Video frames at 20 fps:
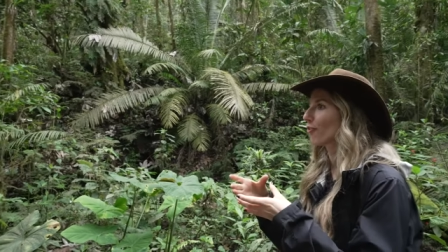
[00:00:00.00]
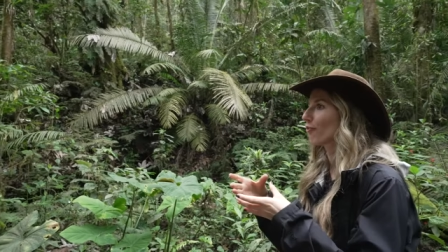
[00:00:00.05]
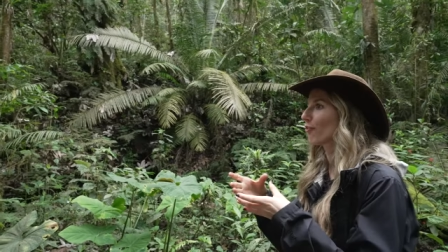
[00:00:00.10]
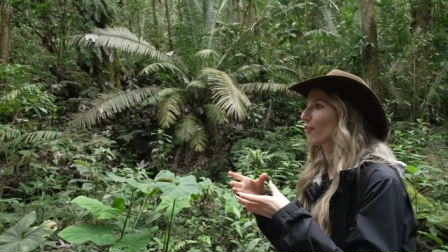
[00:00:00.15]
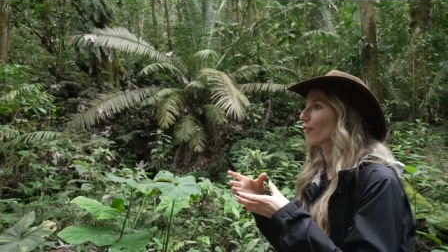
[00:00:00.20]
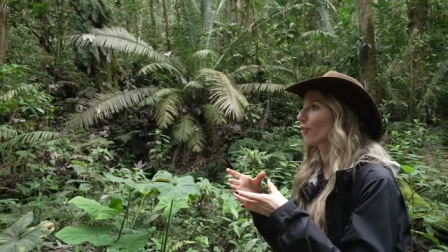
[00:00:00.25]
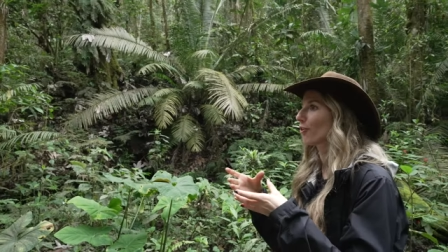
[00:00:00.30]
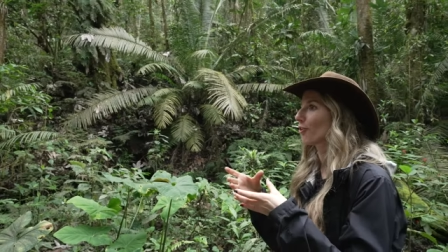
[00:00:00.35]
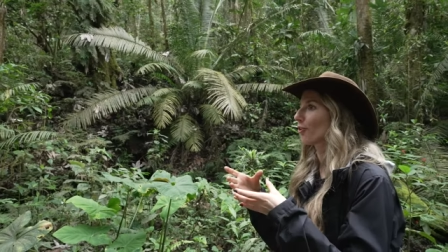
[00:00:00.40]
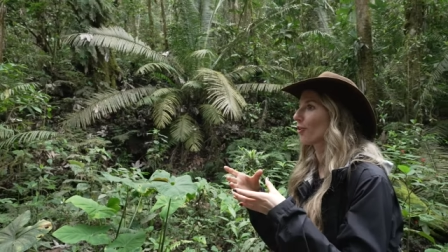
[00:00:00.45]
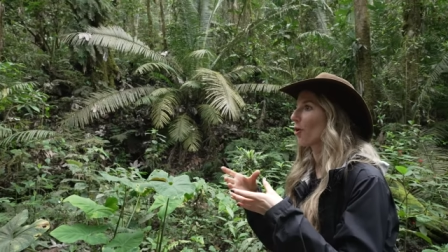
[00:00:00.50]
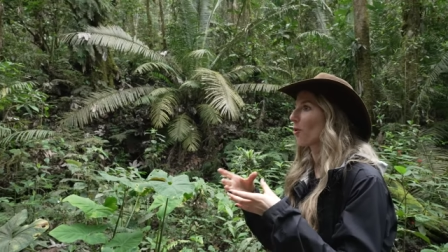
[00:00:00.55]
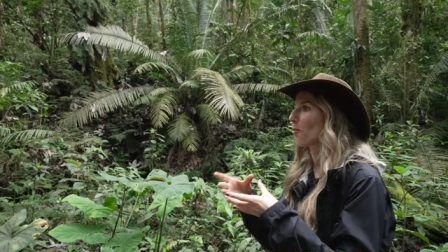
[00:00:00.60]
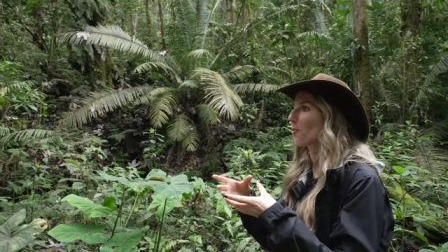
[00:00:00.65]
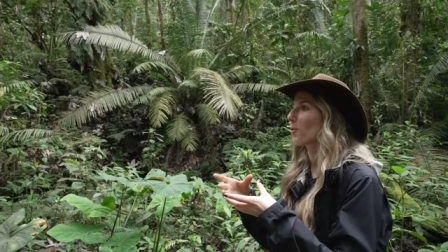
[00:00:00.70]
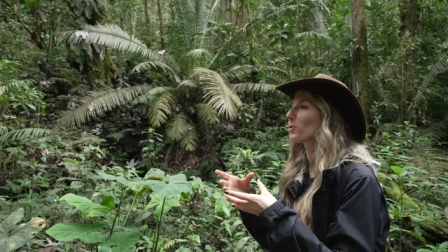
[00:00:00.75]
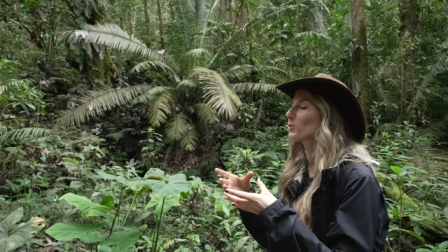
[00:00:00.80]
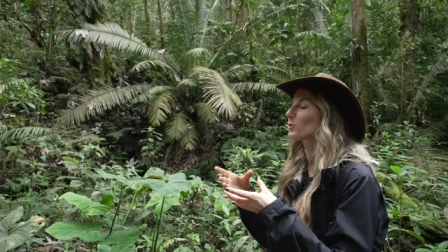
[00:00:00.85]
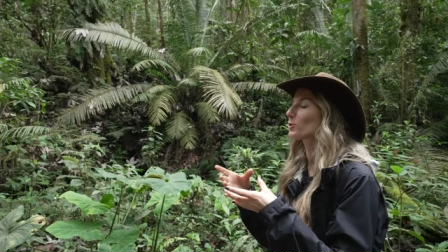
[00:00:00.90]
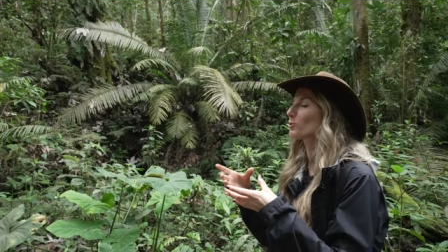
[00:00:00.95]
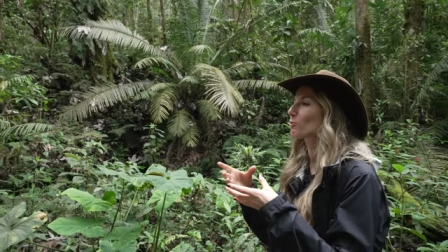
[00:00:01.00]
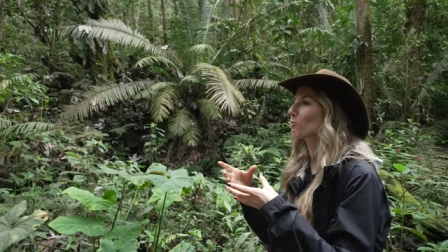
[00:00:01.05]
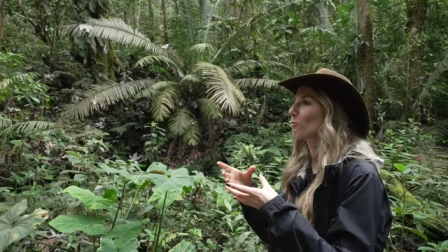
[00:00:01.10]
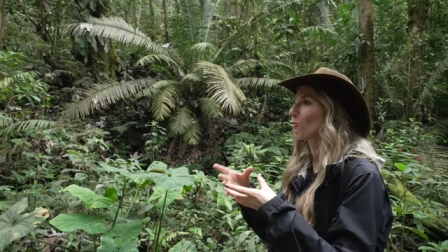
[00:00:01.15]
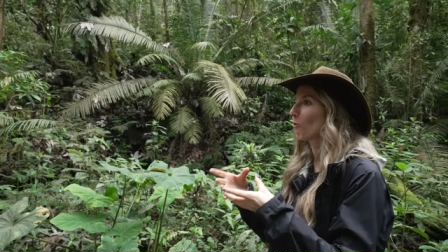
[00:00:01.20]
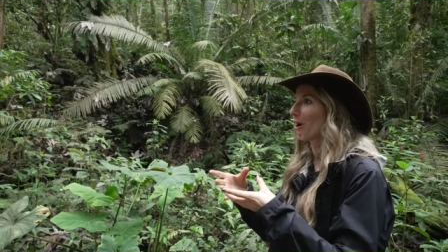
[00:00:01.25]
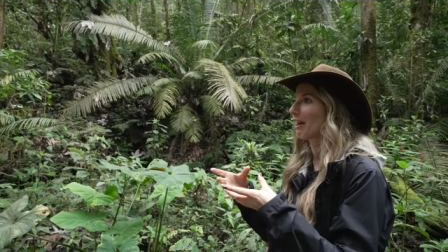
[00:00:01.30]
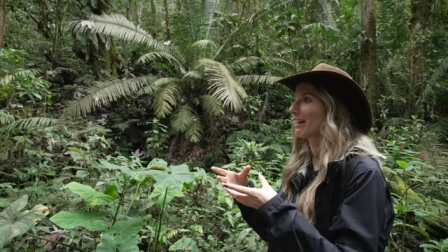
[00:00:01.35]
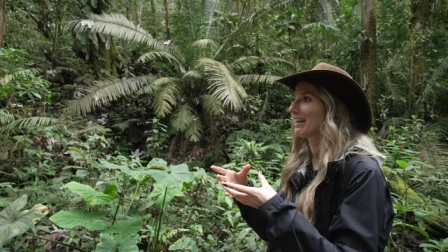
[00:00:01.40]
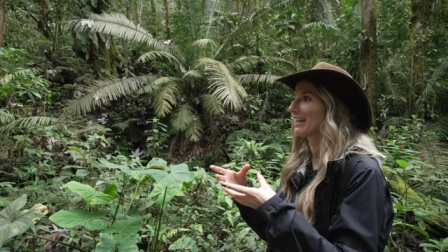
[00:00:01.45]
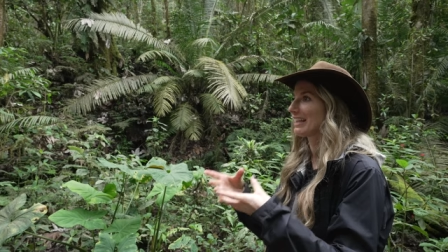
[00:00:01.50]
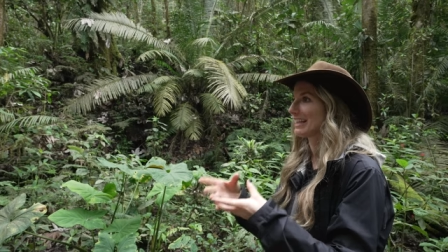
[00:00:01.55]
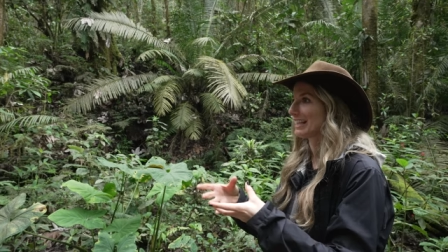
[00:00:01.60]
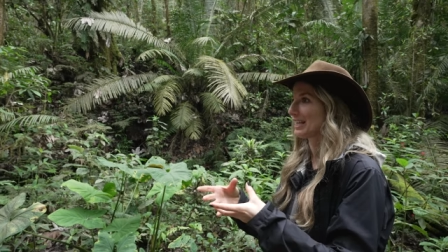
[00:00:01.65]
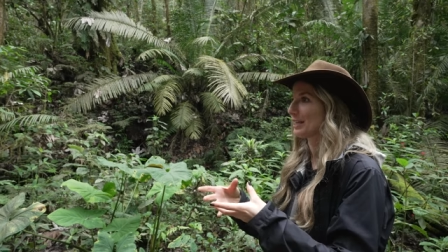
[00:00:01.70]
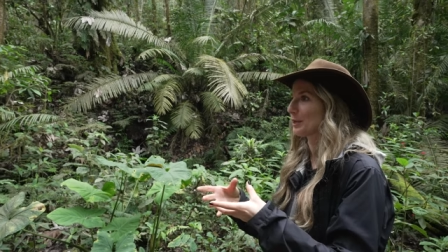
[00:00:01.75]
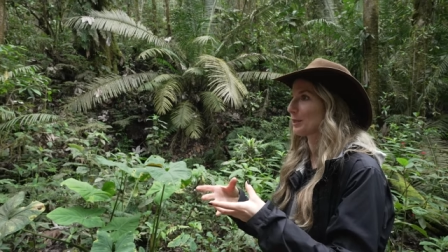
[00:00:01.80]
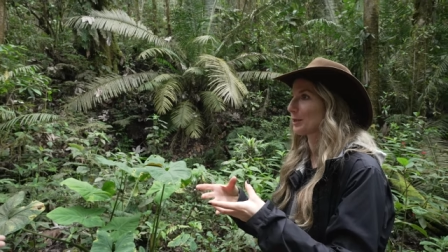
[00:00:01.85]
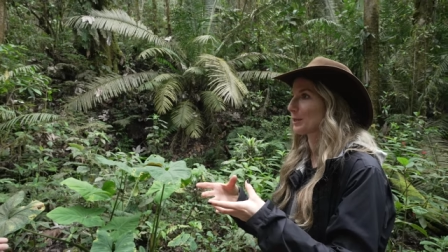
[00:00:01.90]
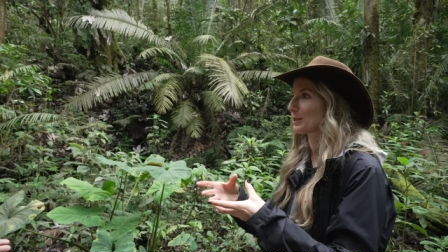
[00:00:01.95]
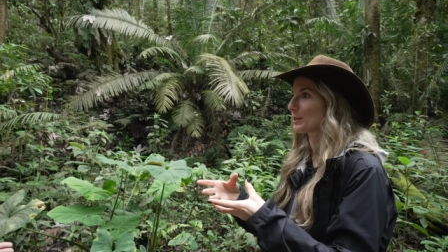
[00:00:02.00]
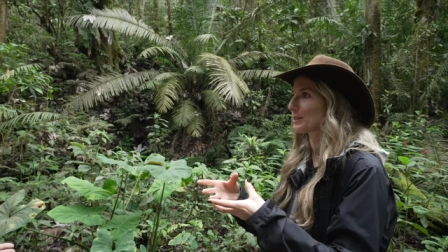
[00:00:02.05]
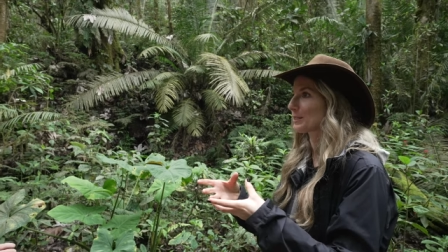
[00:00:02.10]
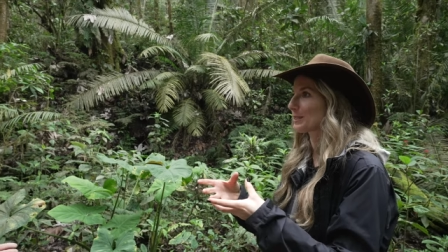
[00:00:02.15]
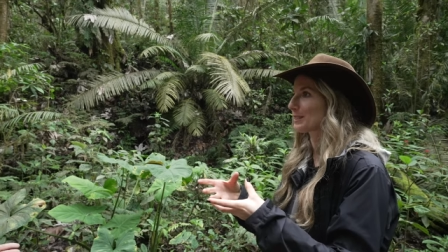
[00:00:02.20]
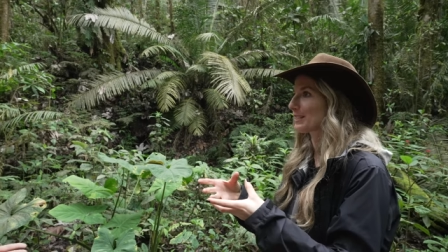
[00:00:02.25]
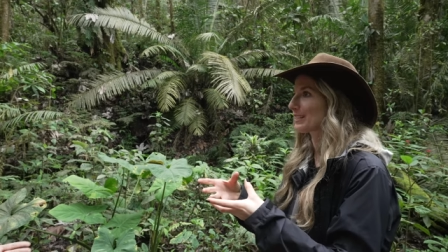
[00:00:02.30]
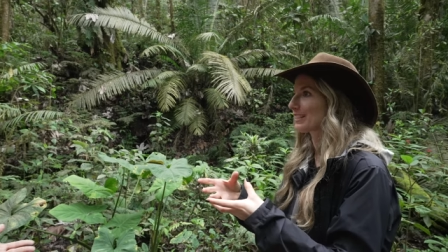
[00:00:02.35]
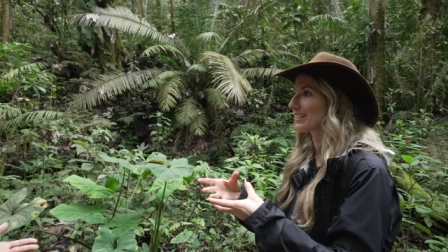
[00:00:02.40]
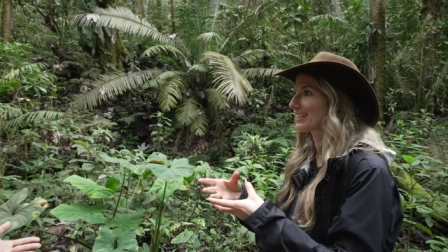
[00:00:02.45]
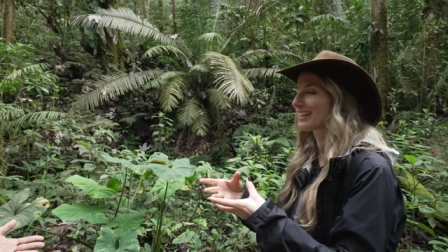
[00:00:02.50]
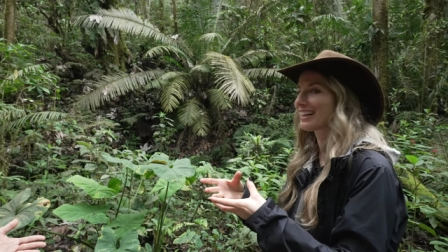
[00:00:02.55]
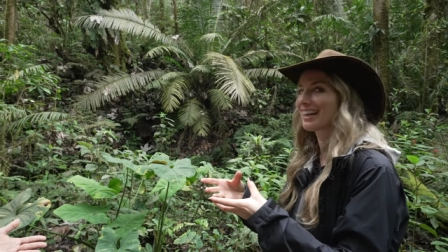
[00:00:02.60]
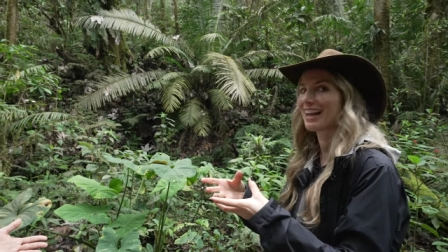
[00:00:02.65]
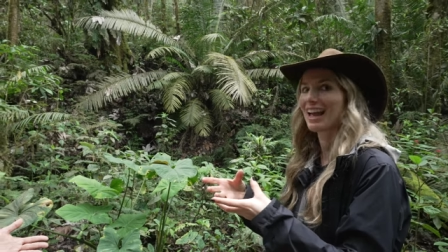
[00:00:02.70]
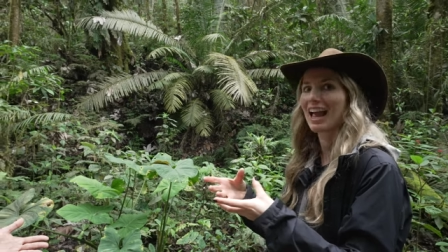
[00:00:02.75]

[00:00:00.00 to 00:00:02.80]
for almost 20 years. That's right.